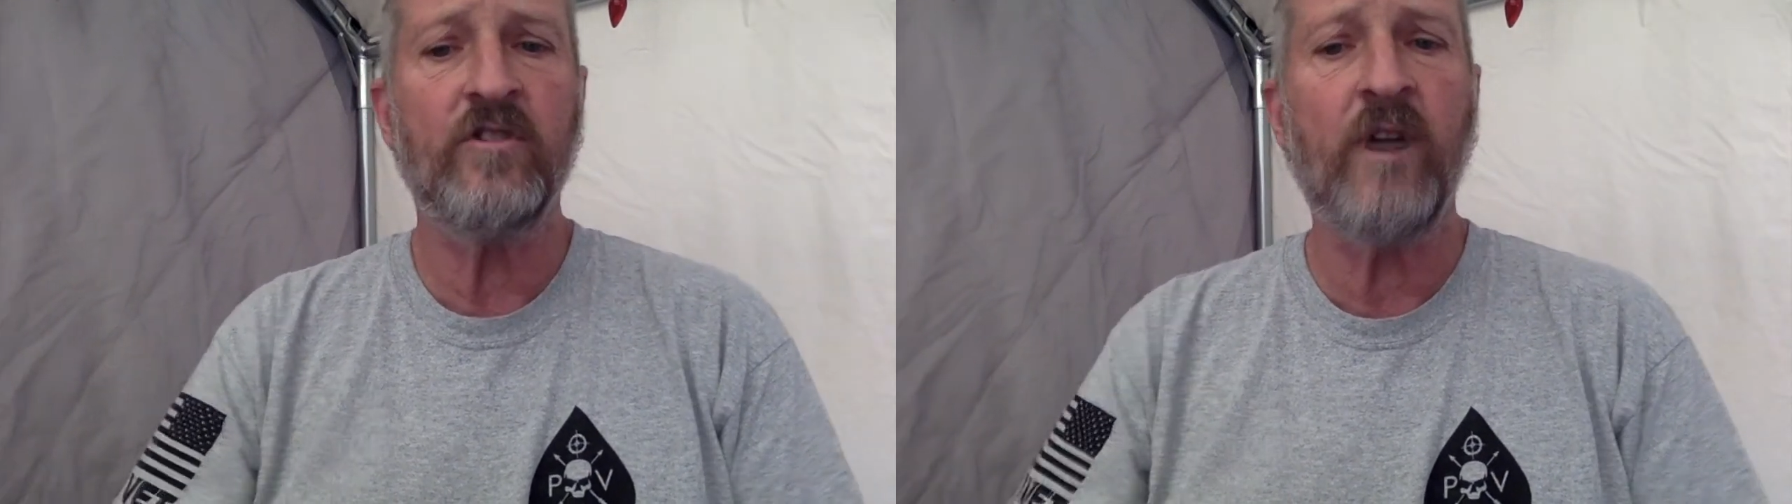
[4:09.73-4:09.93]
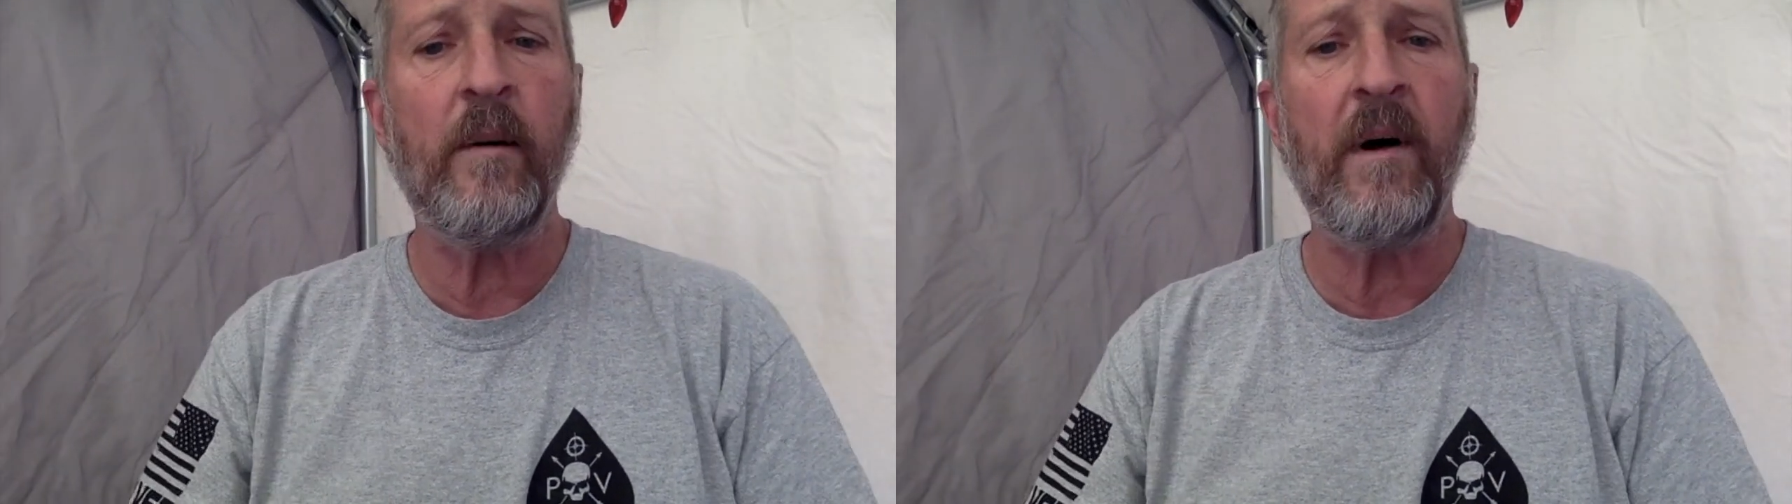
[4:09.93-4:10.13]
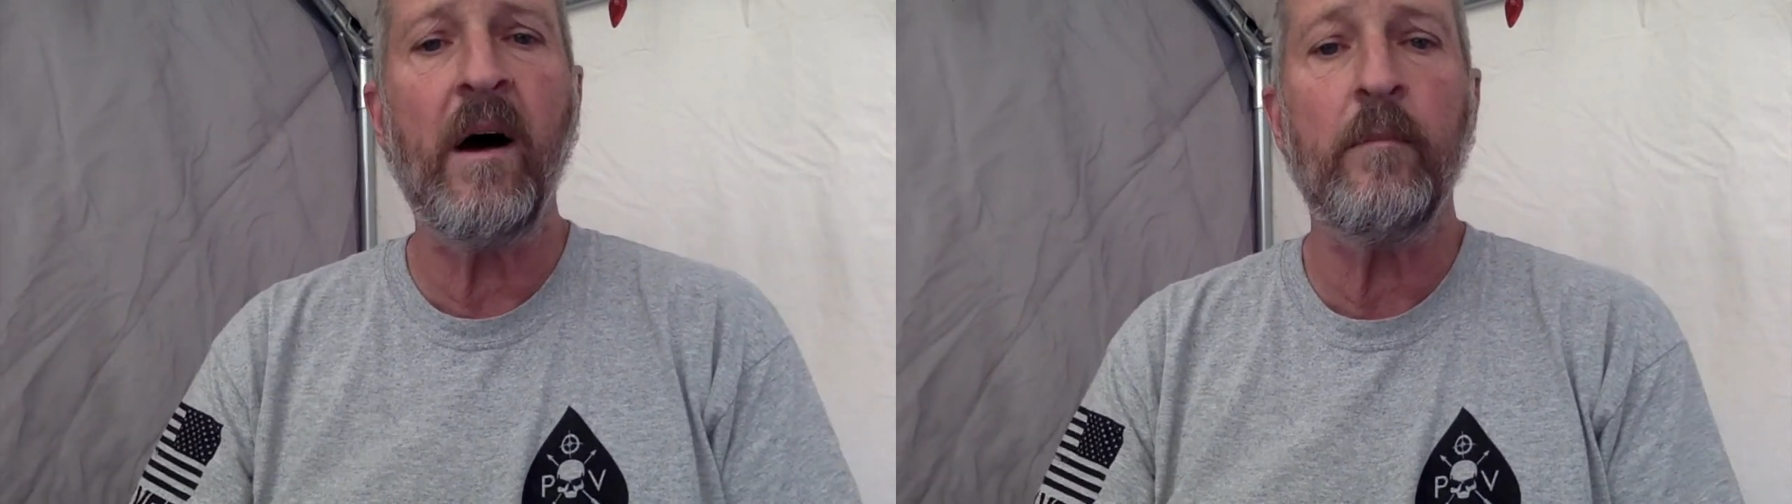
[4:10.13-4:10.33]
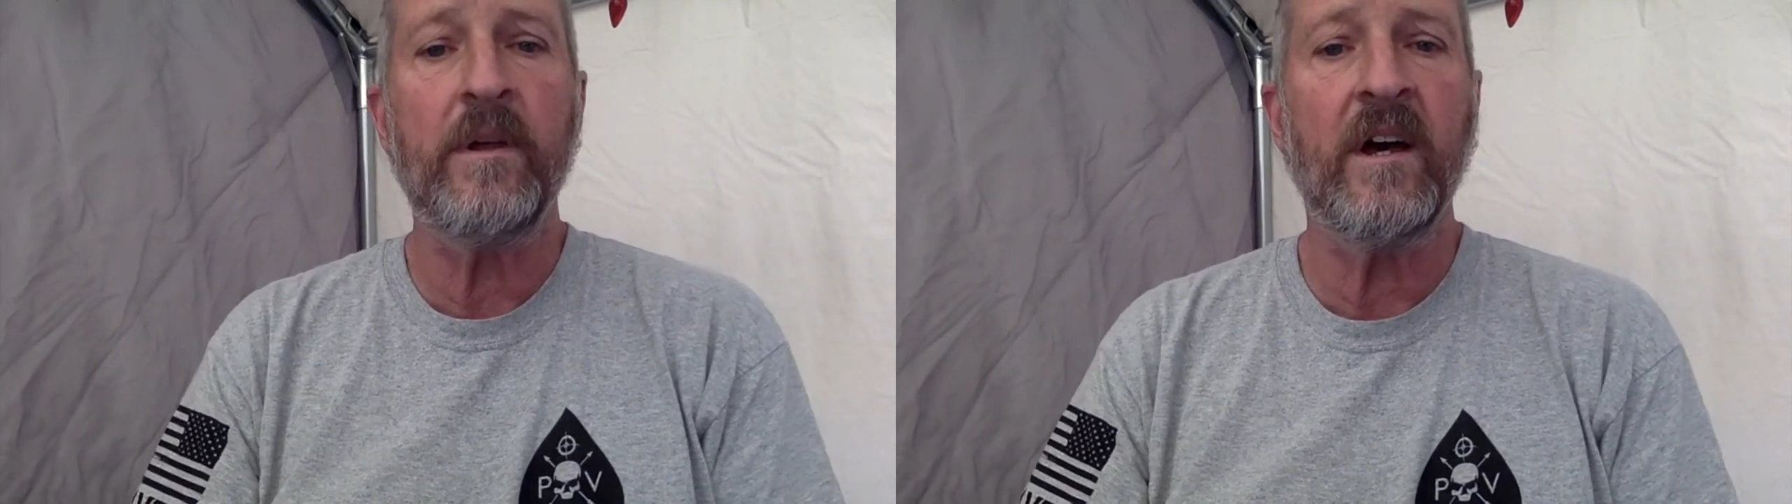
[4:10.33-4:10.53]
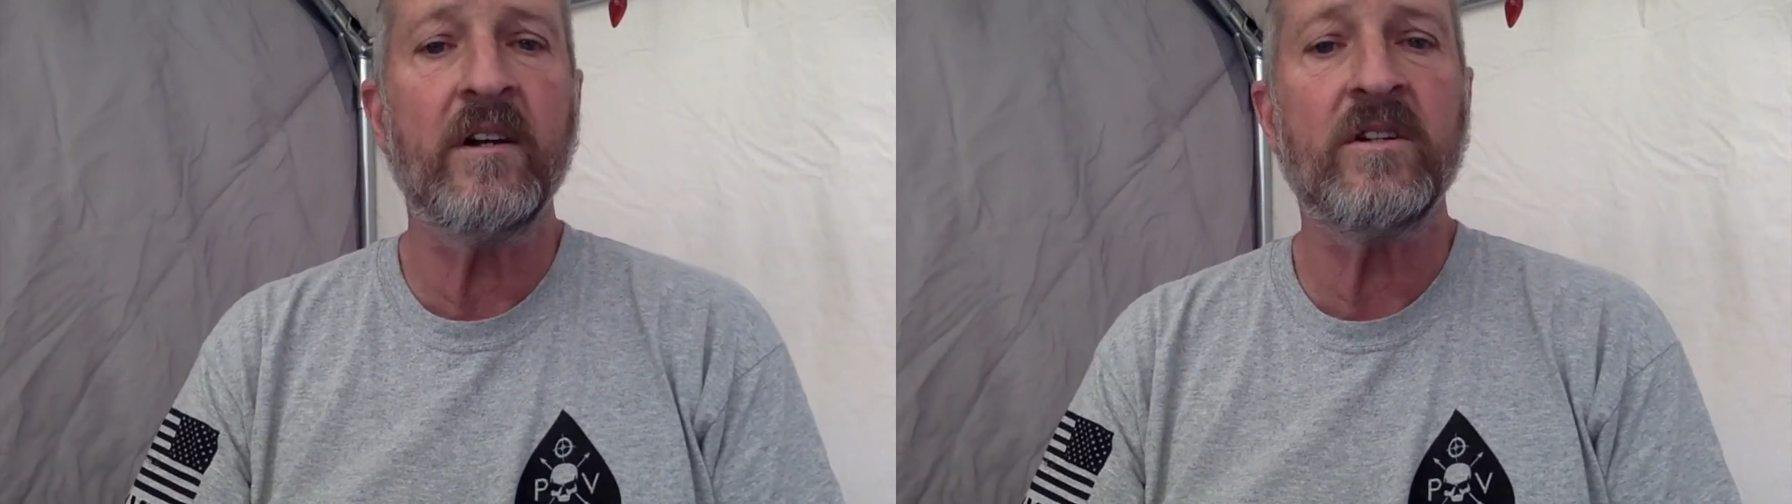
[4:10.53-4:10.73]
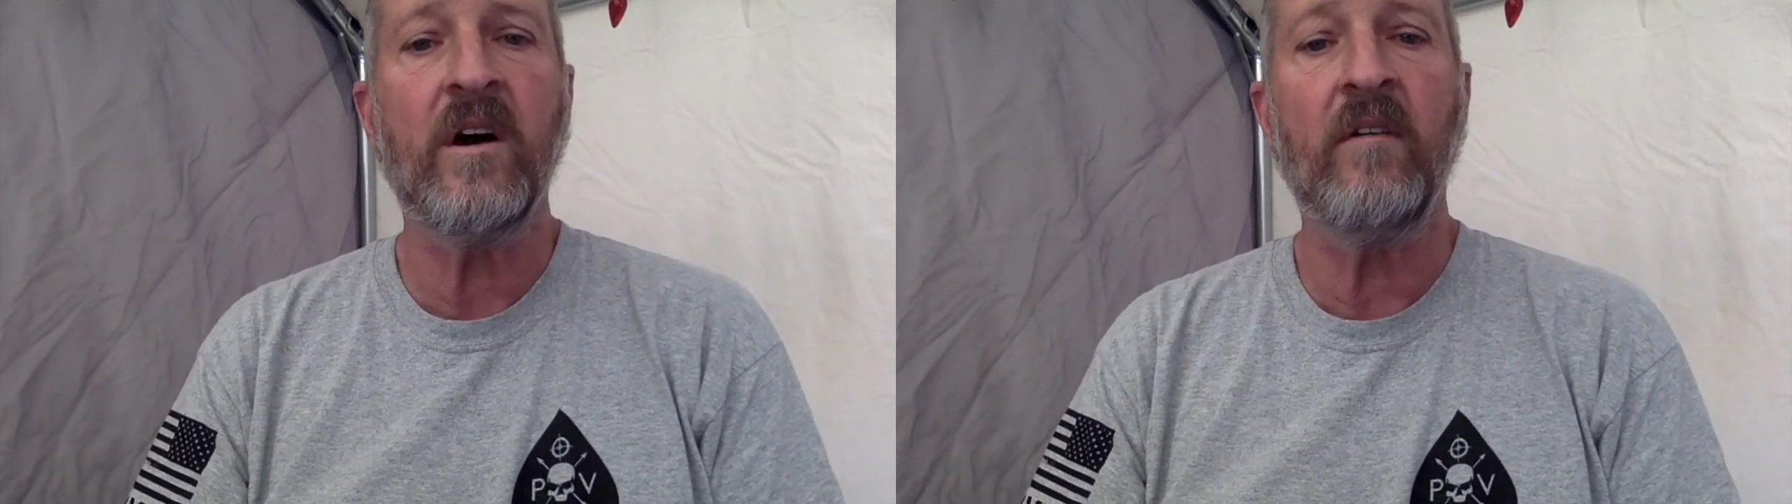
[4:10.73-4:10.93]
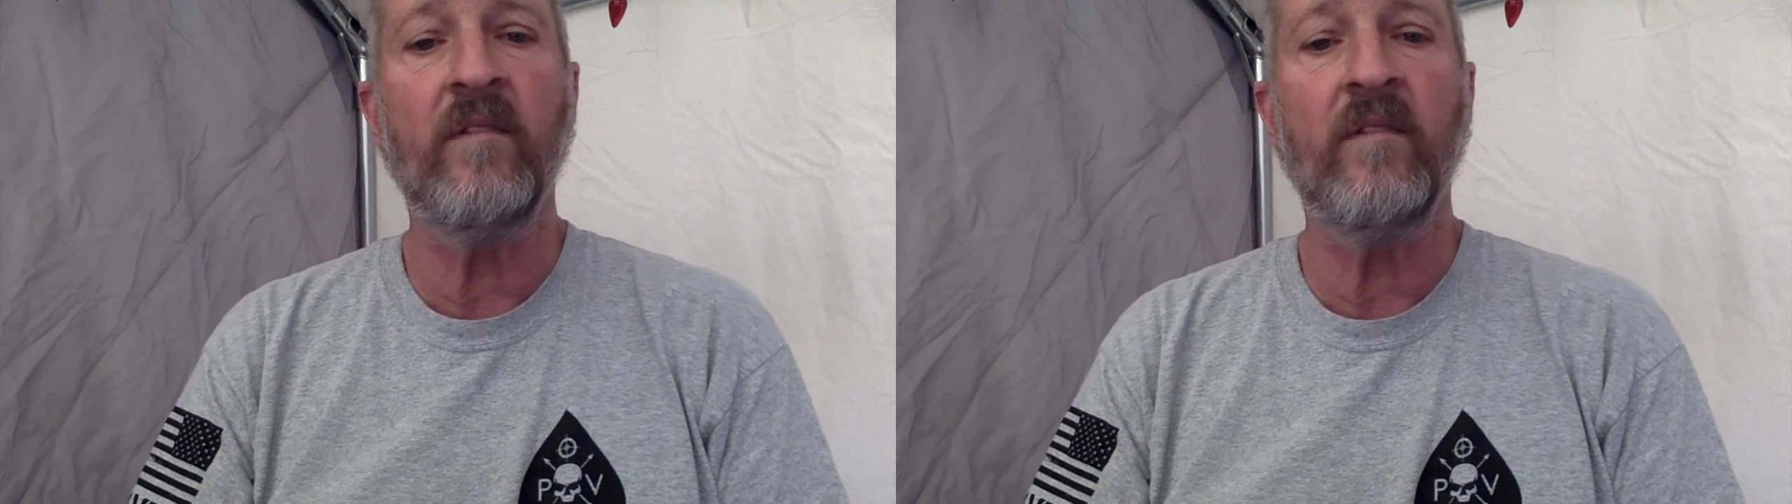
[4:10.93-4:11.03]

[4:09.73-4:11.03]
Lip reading: drop out because of